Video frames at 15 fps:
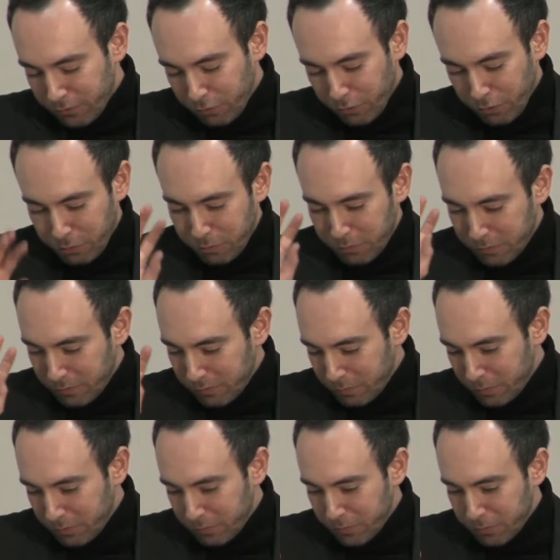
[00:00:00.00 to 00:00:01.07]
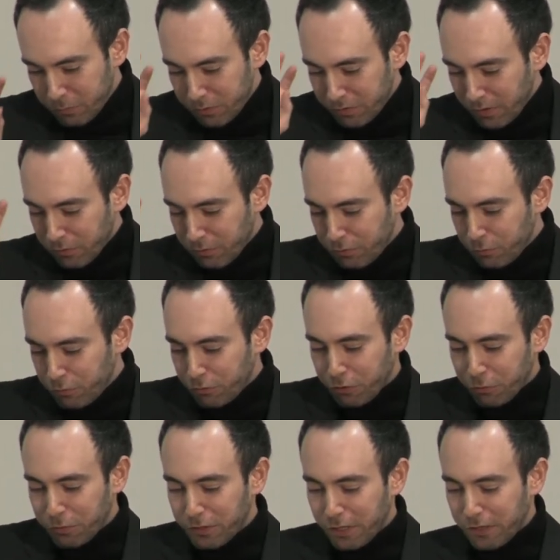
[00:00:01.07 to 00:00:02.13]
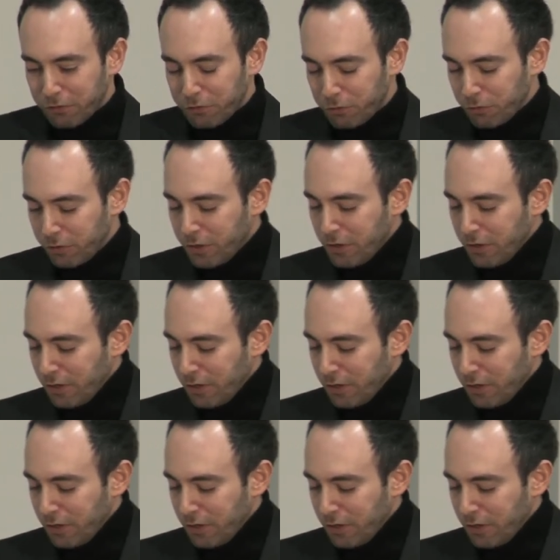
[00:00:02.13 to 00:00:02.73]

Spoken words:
term which sounds too German and too